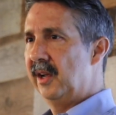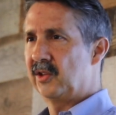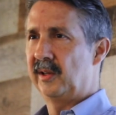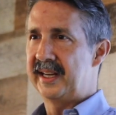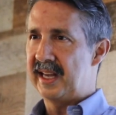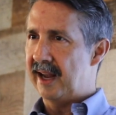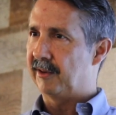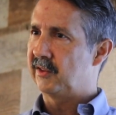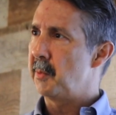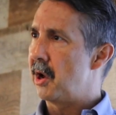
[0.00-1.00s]
So like you
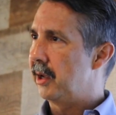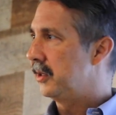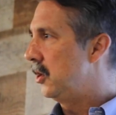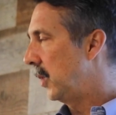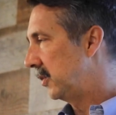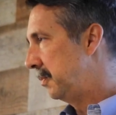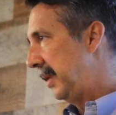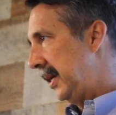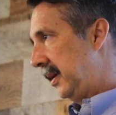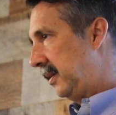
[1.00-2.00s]
have a small
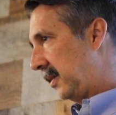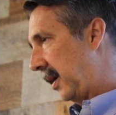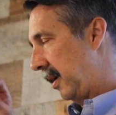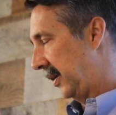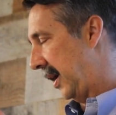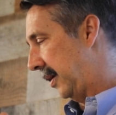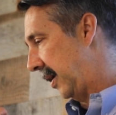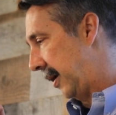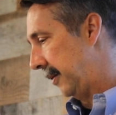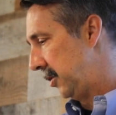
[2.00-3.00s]
USB, or not,
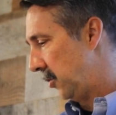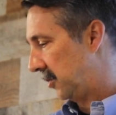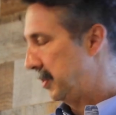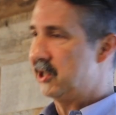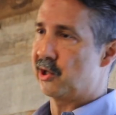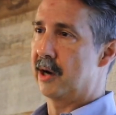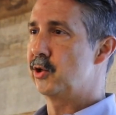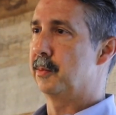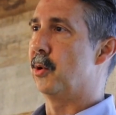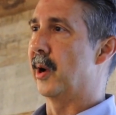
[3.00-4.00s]
uh, USB
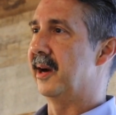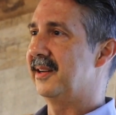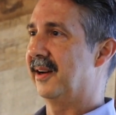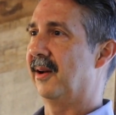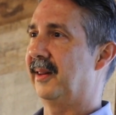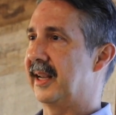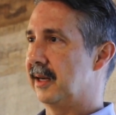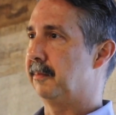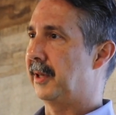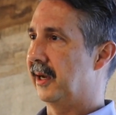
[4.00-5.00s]
charger port, you know, like
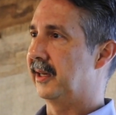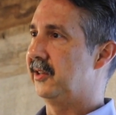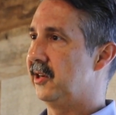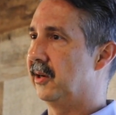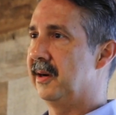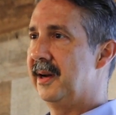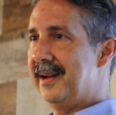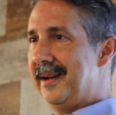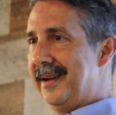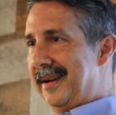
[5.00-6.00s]
you plug into your,
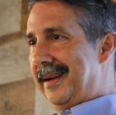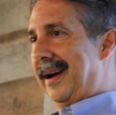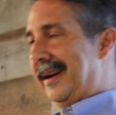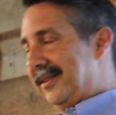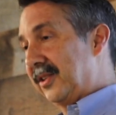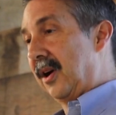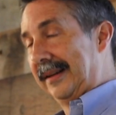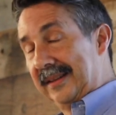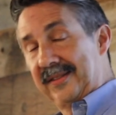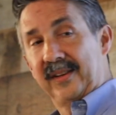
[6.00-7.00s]
I used to
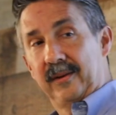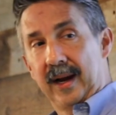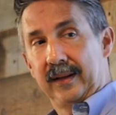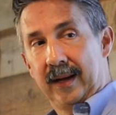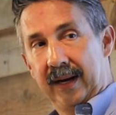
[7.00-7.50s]
call it a cigarette